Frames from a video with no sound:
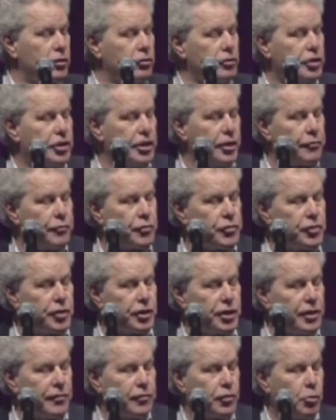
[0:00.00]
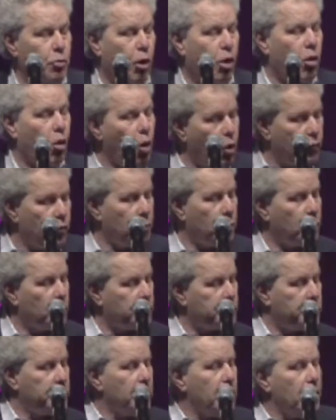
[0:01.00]
gifts to give to our
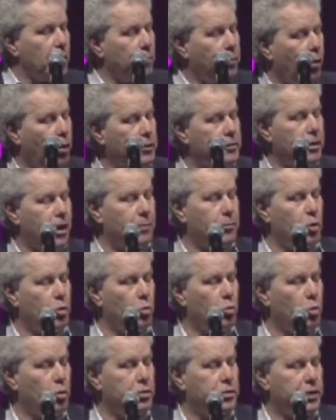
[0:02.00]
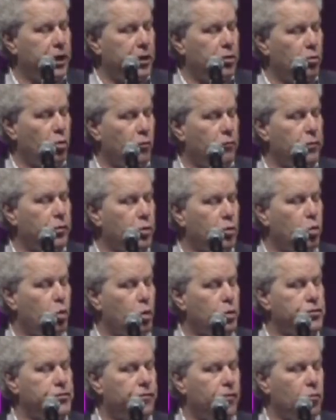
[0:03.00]
overworked part-time coordinator over the
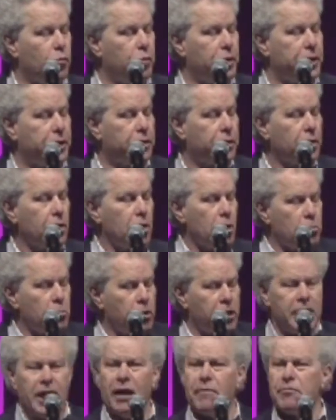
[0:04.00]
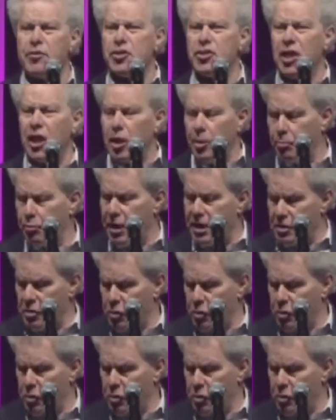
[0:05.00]
course of a week. We're going to have Celebrate